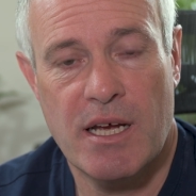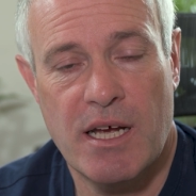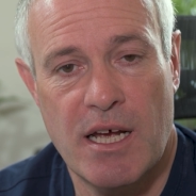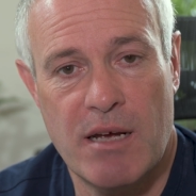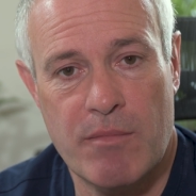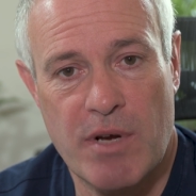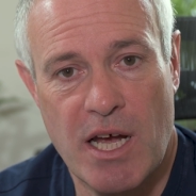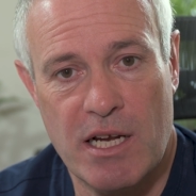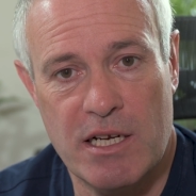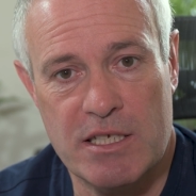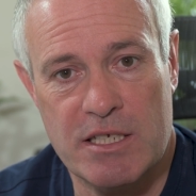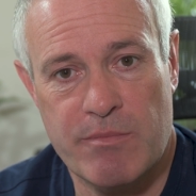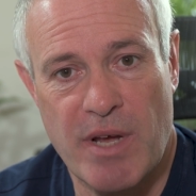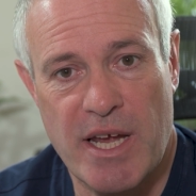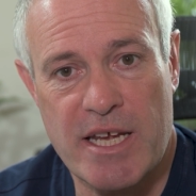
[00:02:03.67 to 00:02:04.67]
um, color
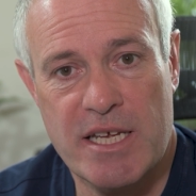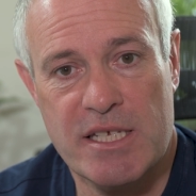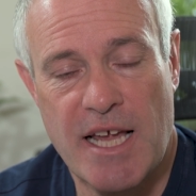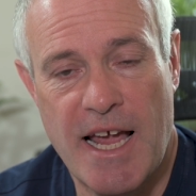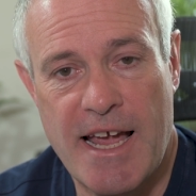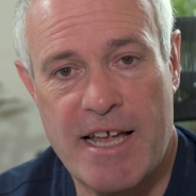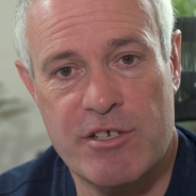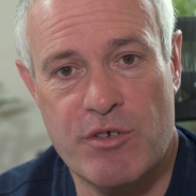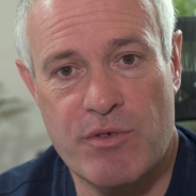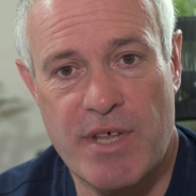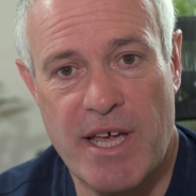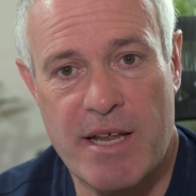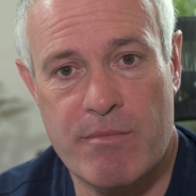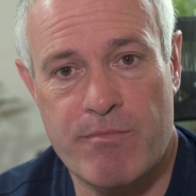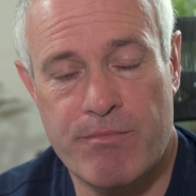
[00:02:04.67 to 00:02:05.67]
space and you
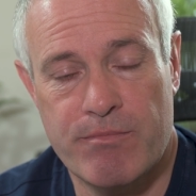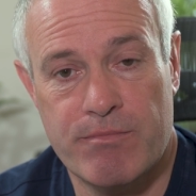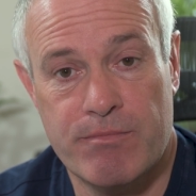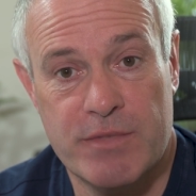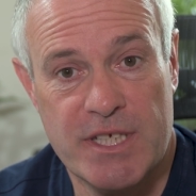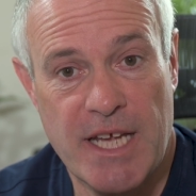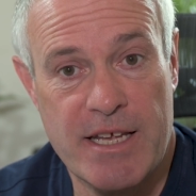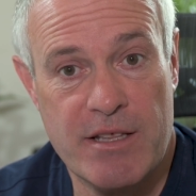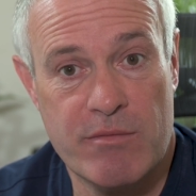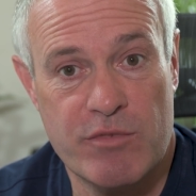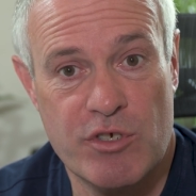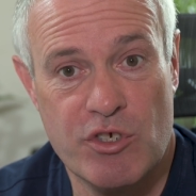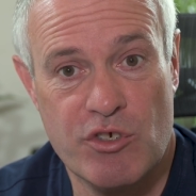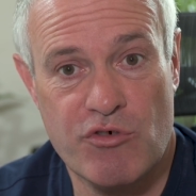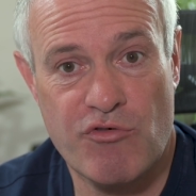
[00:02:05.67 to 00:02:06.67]
then take them
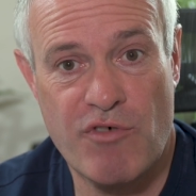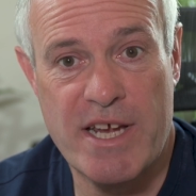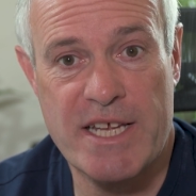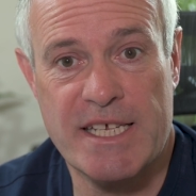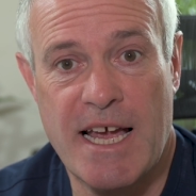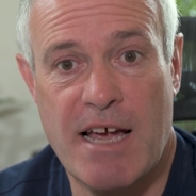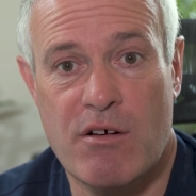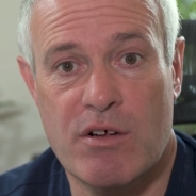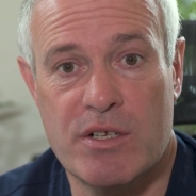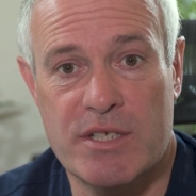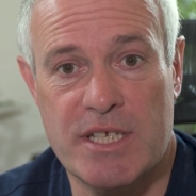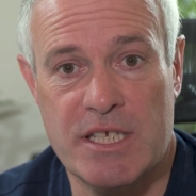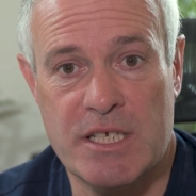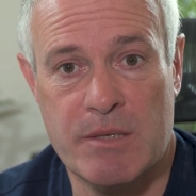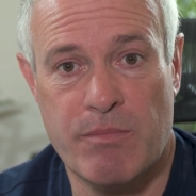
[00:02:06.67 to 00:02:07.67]
straight out and
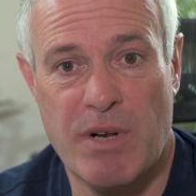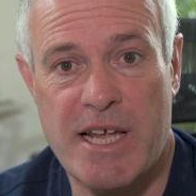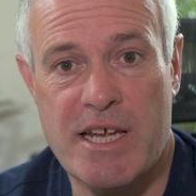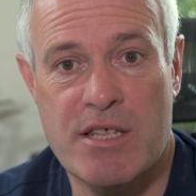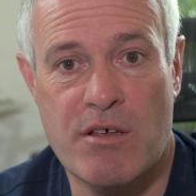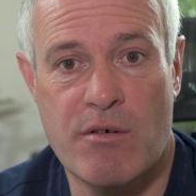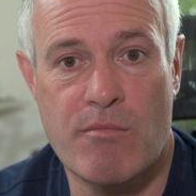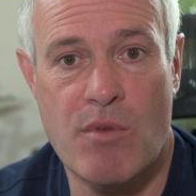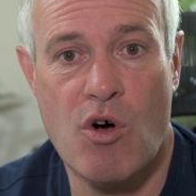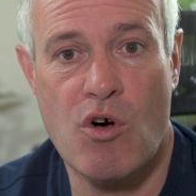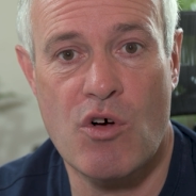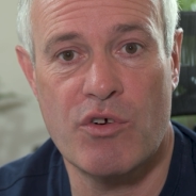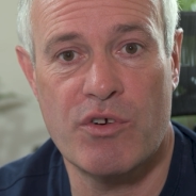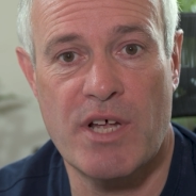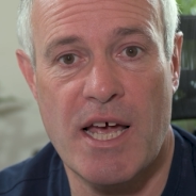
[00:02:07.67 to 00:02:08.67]
display them
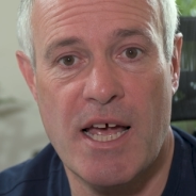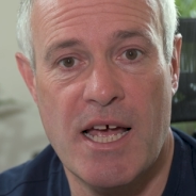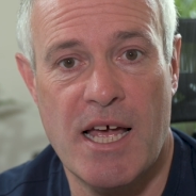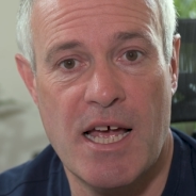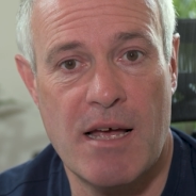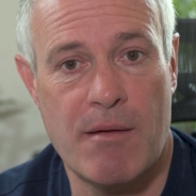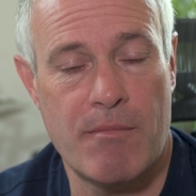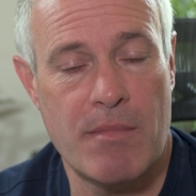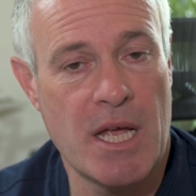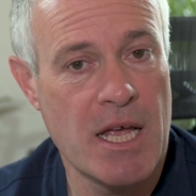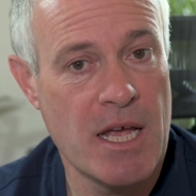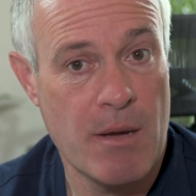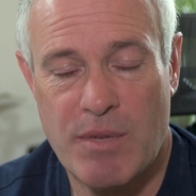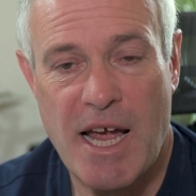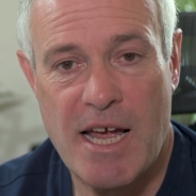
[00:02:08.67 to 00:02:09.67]
on um,
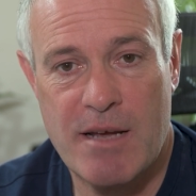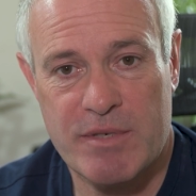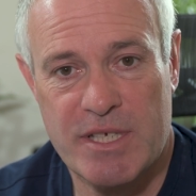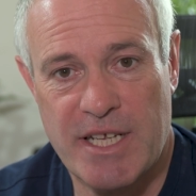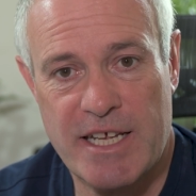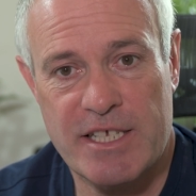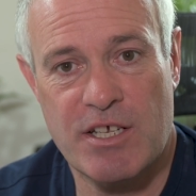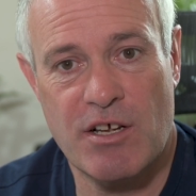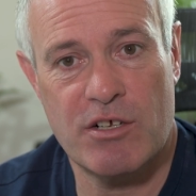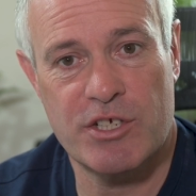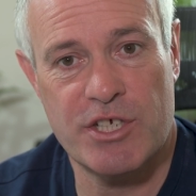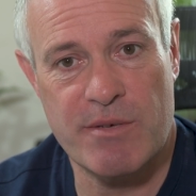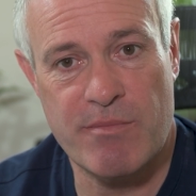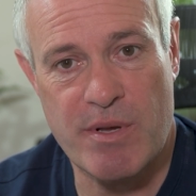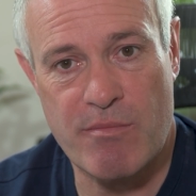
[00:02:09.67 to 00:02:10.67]
perhaps an
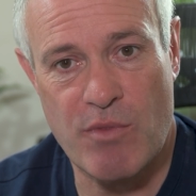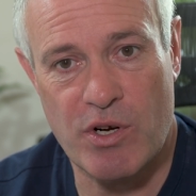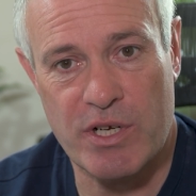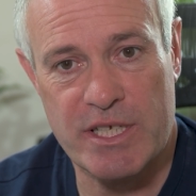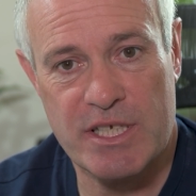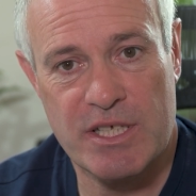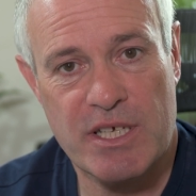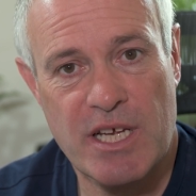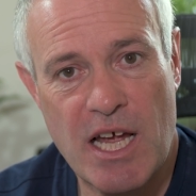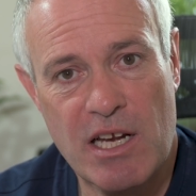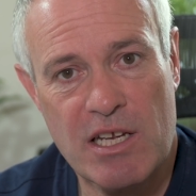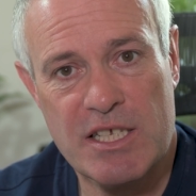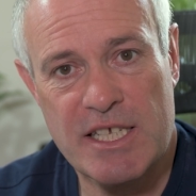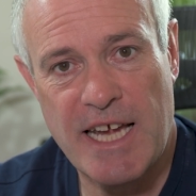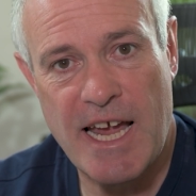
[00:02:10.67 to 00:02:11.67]
sRGB monitor, the
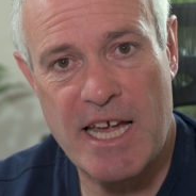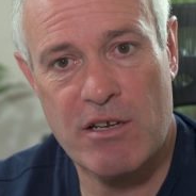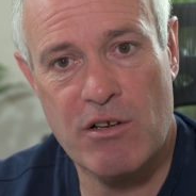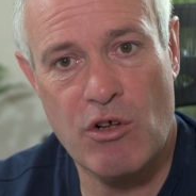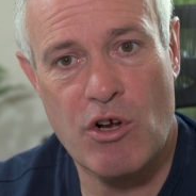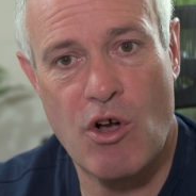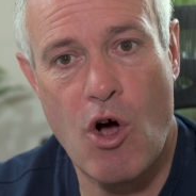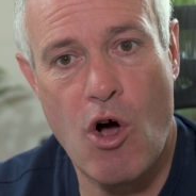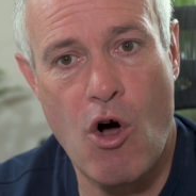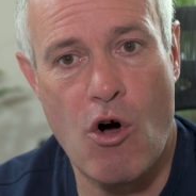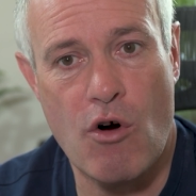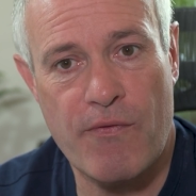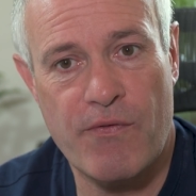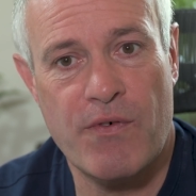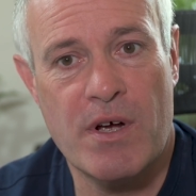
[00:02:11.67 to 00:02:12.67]
colors can look
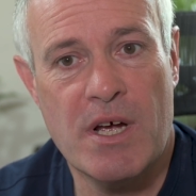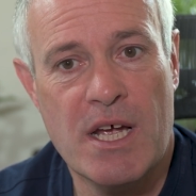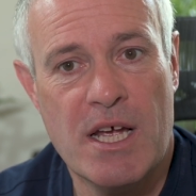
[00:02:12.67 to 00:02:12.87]
off.